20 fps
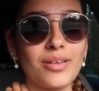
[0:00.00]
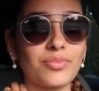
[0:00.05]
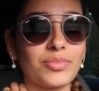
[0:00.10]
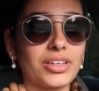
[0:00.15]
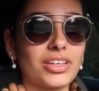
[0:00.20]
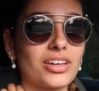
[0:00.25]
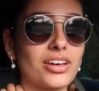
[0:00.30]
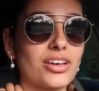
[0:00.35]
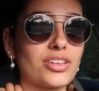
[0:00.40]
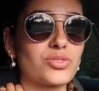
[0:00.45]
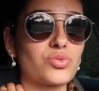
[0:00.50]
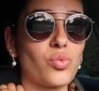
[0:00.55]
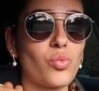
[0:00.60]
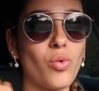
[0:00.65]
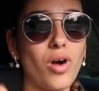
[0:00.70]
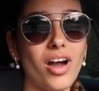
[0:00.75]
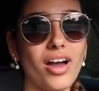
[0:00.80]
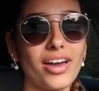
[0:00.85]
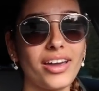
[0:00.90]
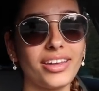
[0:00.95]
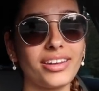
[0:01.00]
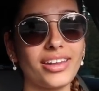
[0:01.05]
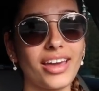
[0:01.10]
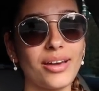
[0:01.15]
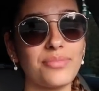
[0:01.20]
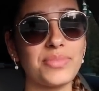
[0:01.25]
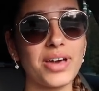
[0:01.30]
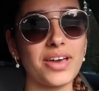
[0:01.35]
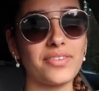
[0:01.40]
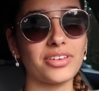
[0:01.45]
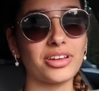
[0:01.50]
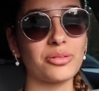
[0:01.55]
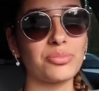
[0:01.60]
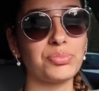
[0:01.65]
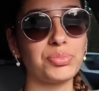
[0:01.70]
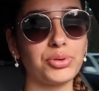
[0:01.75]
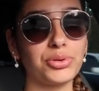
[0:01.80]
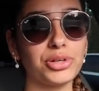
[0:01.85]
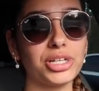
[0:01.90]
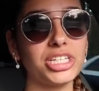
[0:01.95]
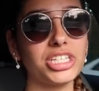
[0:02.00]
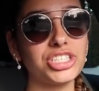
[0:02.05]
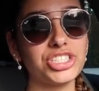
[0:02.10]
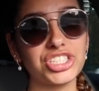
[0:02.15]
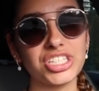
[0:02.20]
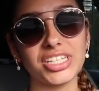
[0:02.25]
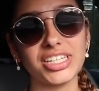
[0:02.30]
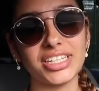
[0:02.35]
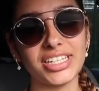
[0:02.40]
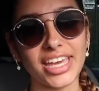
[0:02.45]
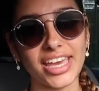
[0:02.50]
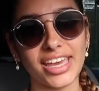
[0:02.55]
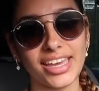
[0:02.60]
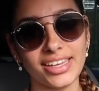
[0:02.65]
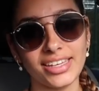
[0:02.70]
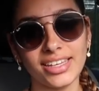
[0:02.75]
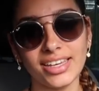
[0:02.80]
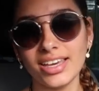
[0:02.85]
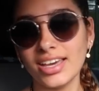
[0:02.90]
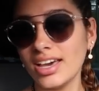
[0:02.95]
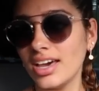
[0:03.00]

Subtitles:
Because one, I'm having a pretty day.